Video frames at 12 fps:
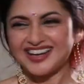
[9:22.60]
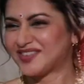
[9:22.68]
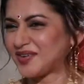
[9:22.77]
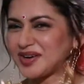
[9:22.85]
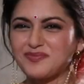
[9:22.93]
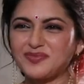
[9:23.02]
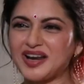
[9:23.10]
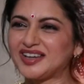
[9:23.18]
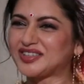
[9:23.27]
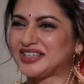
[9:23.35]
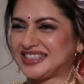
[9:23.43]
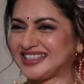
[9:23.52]
what a
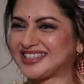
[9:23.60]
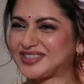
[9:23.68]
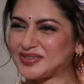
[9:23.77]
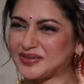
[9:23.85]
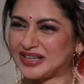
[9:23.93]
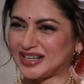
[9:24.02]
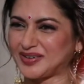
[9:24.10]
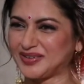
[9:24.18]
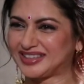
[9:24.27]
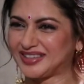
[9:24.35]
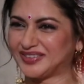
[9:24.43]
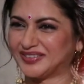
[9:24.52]
pleasure it is to work
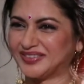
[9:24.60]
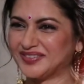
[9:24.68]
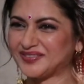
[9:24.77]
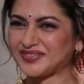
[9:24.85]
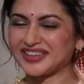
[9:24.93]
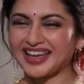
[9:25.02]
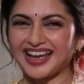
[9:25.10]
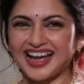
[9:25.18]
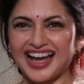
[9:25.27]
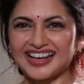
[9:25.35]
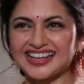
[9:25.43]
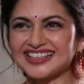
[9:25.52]
with you.
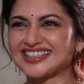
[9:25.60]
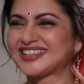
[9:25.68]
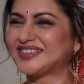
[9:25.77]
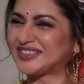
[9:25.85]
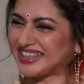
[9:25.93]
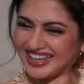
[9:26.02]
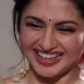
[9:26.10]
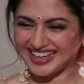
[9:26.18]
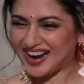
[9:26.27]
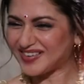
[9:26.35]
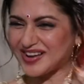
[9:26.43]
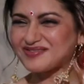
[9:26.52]
And I said, okay,
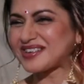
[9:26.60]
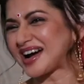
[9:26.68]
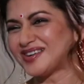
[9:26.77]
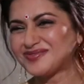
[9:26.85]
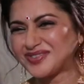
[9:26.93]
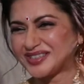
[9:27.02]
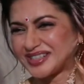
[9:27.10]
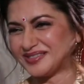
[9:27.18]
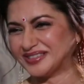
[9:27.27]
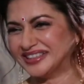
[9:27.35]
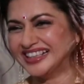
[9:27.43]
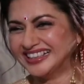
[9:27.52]
now I'm
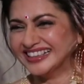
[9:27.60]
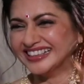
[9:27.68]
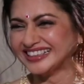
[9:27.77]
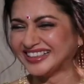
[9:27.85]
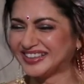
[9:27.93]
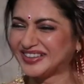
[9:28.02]
comfortable, you